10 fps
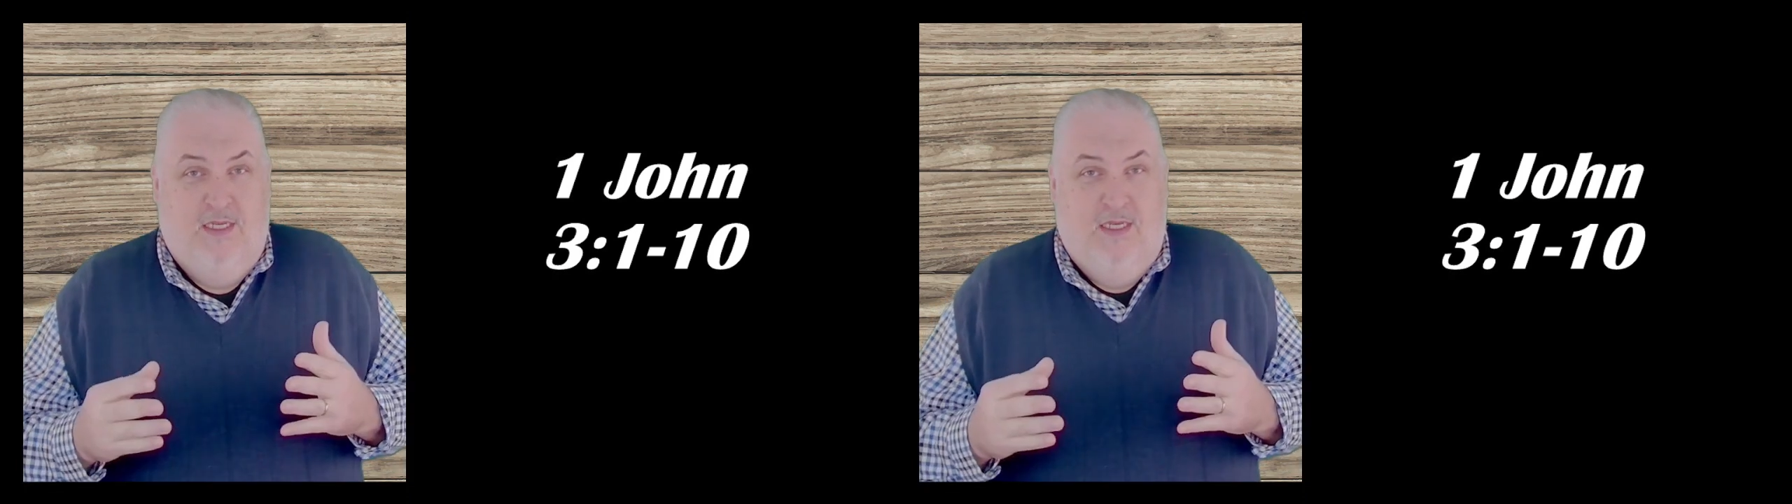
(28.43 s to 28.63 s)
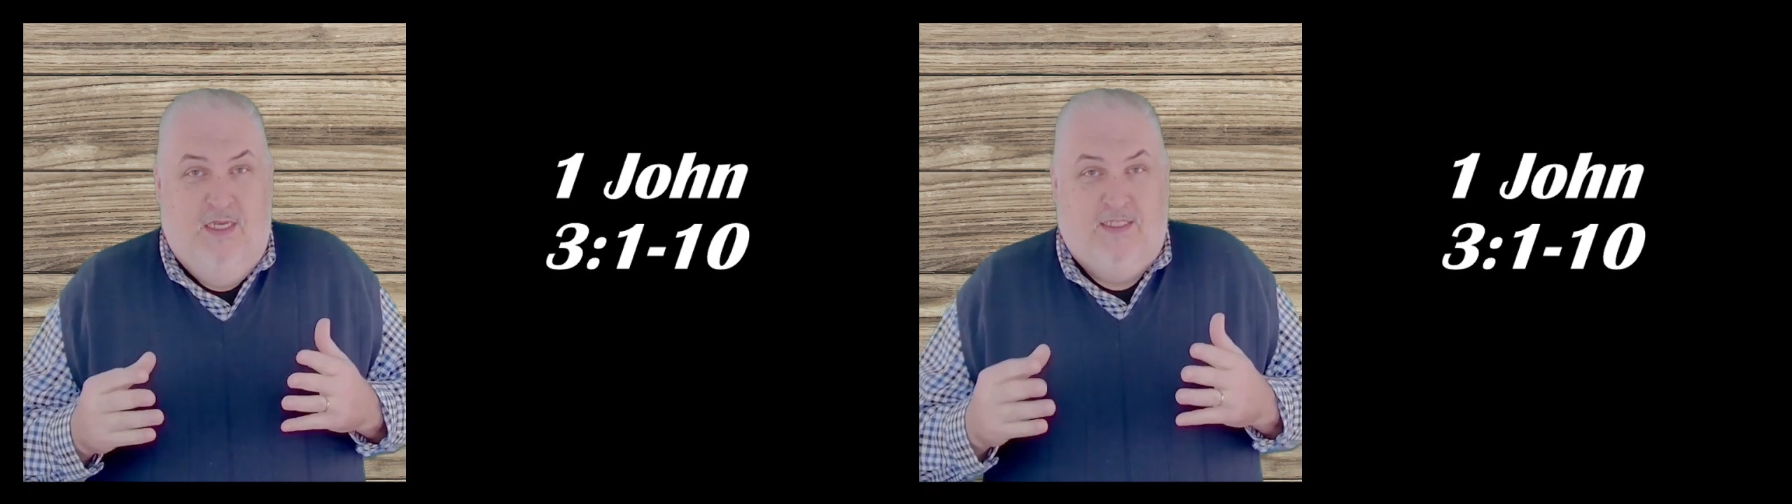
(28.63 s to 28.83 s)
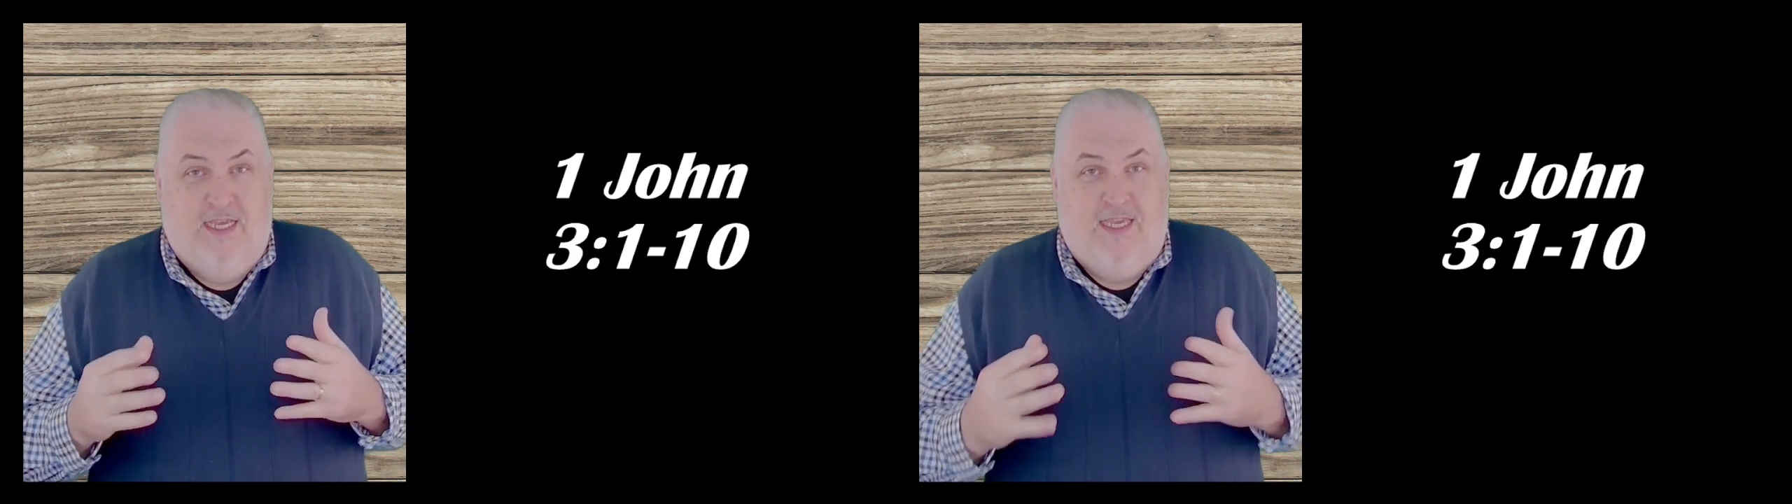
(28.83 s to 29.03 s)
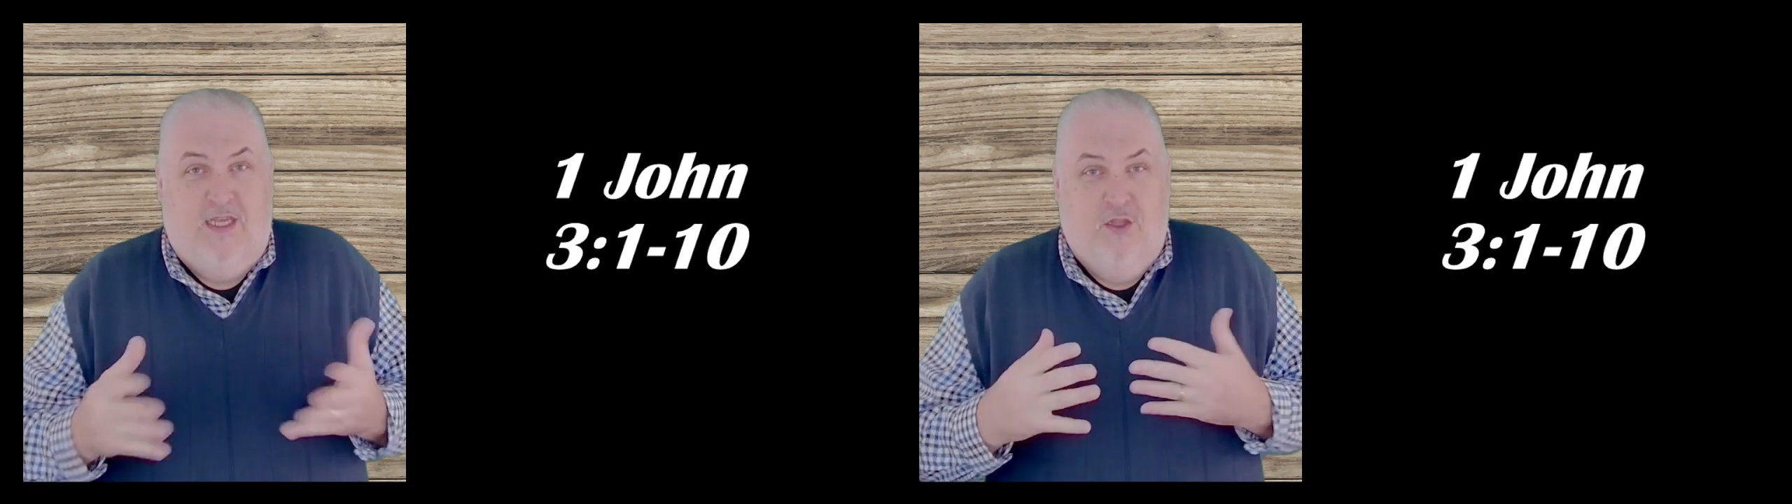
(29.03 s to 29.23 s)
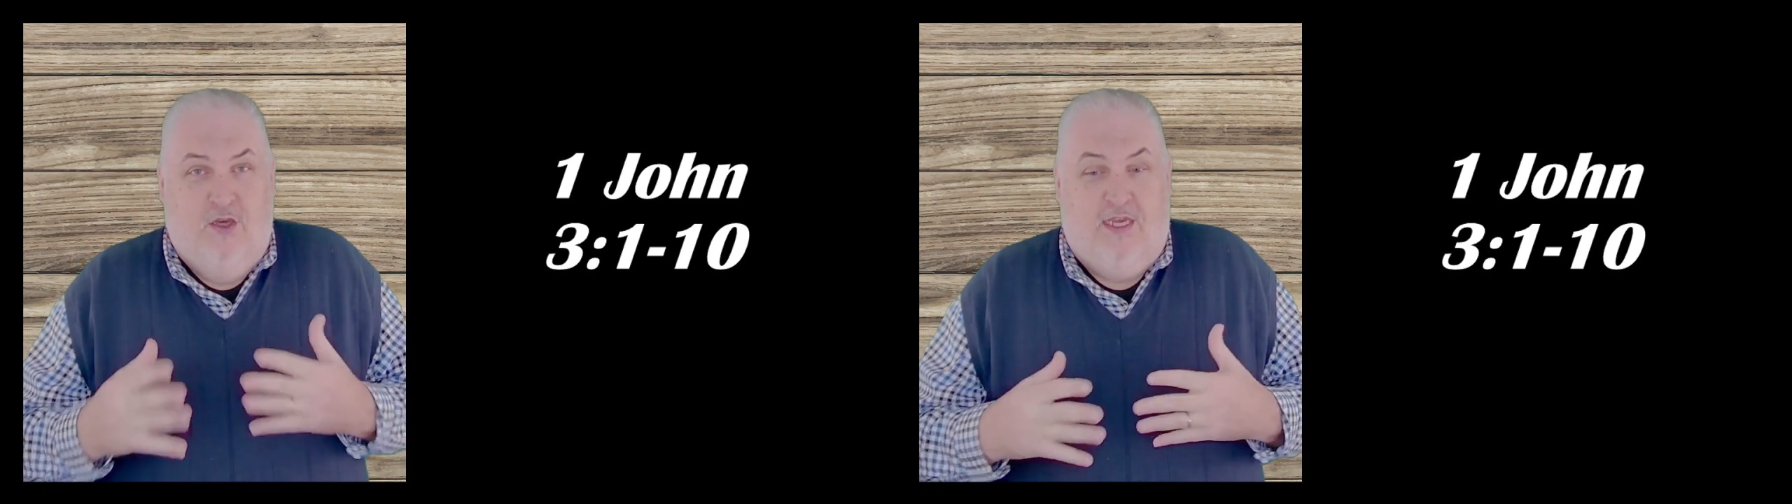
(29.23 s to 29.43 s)
taking a
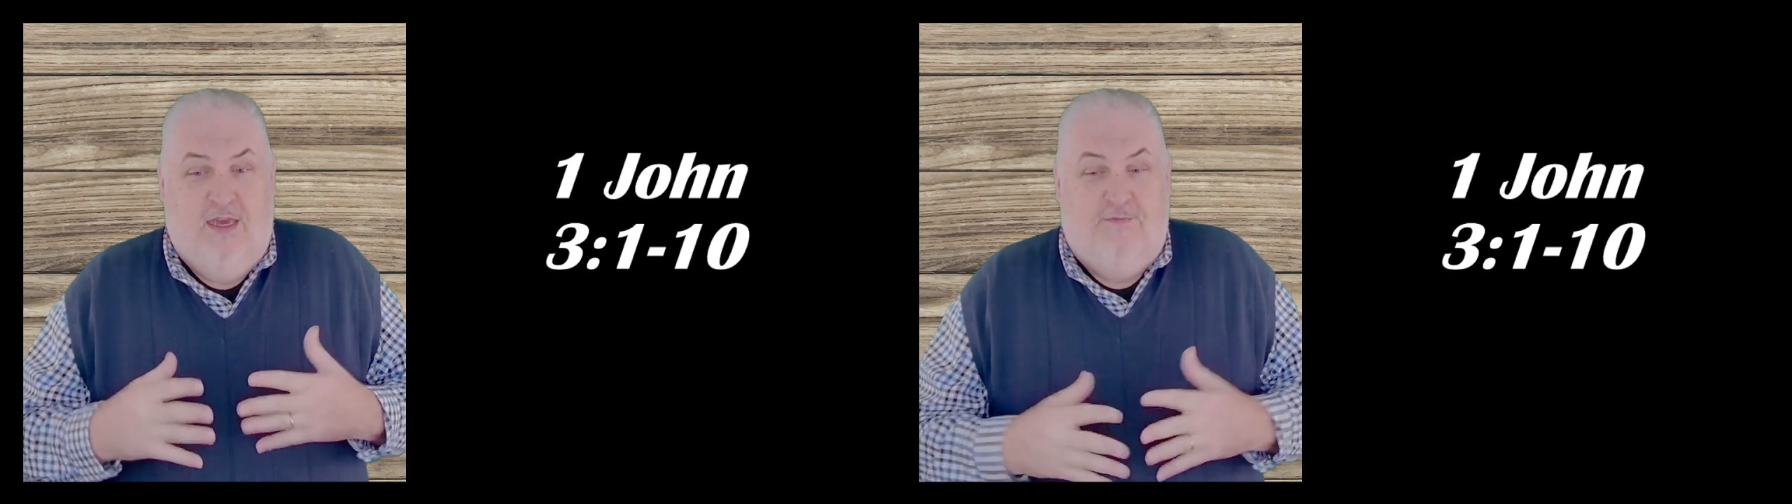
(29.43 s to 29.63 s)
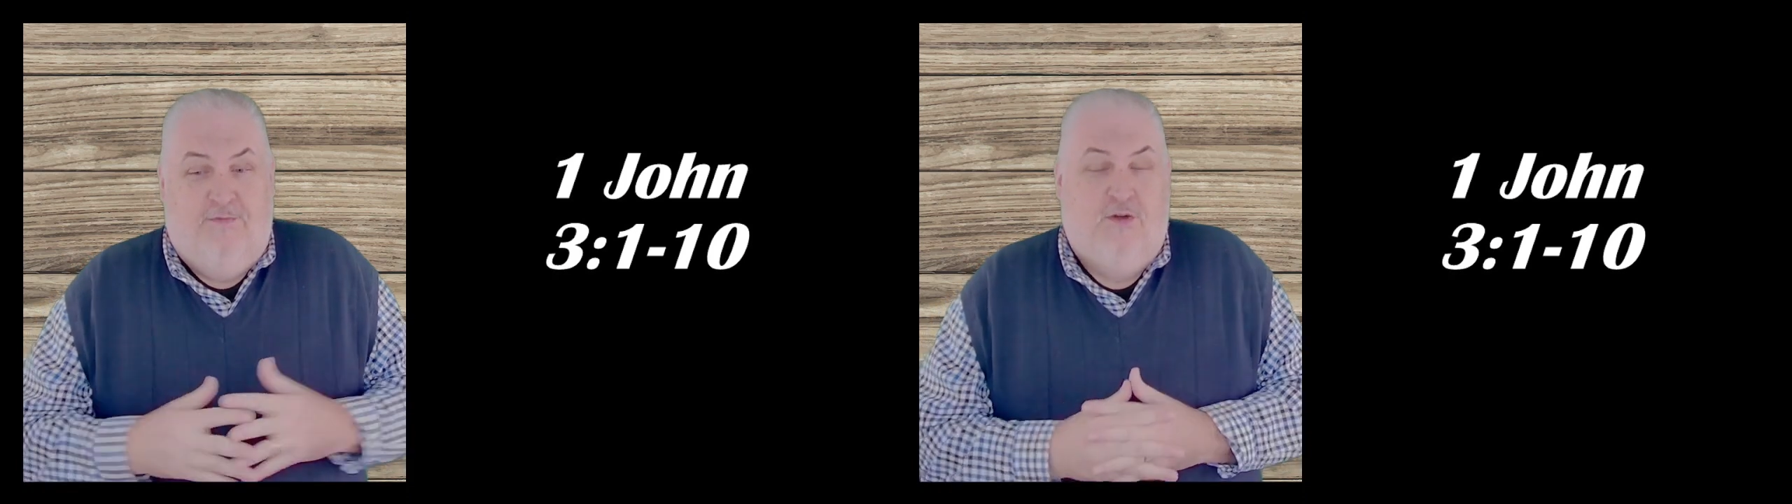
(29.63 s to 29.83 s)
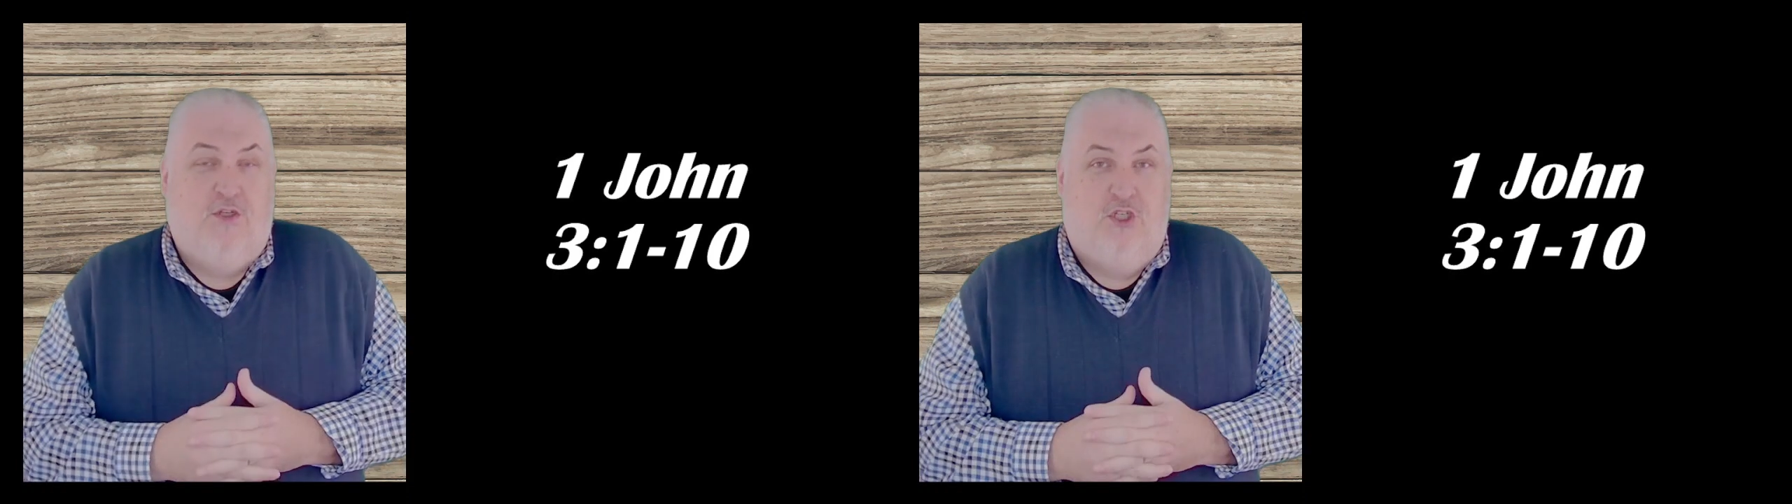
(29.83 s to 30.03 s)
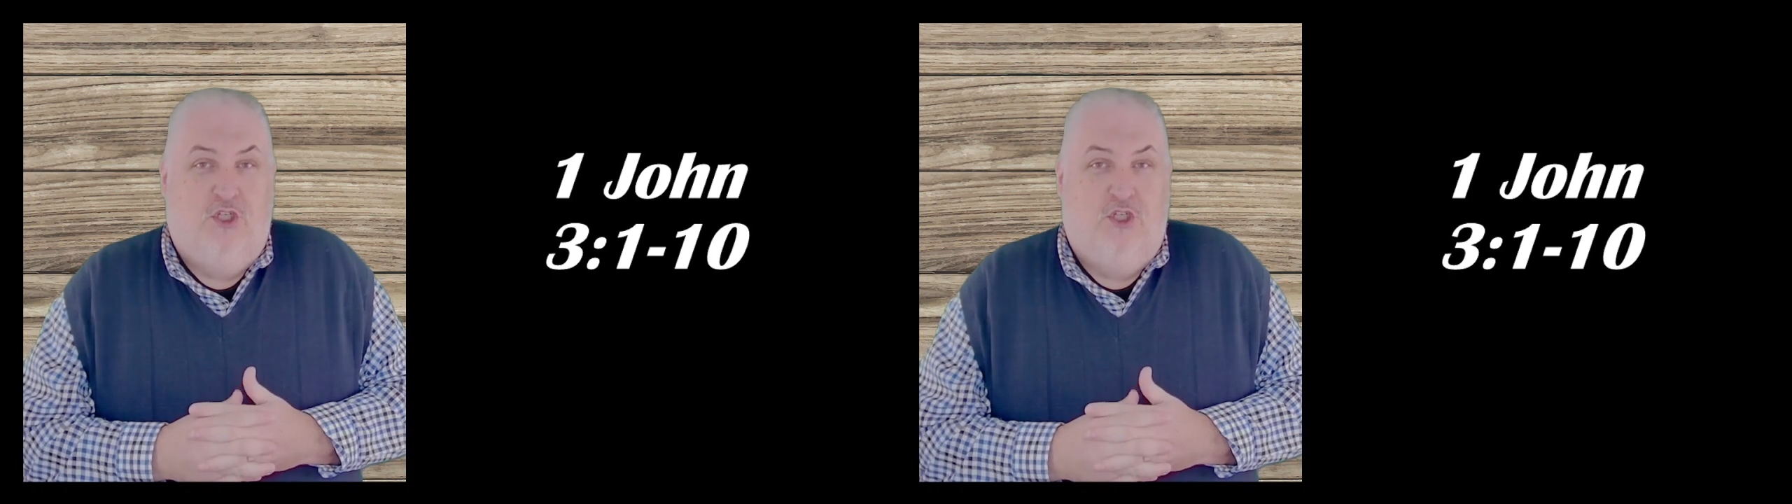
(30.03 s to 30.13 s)
look at First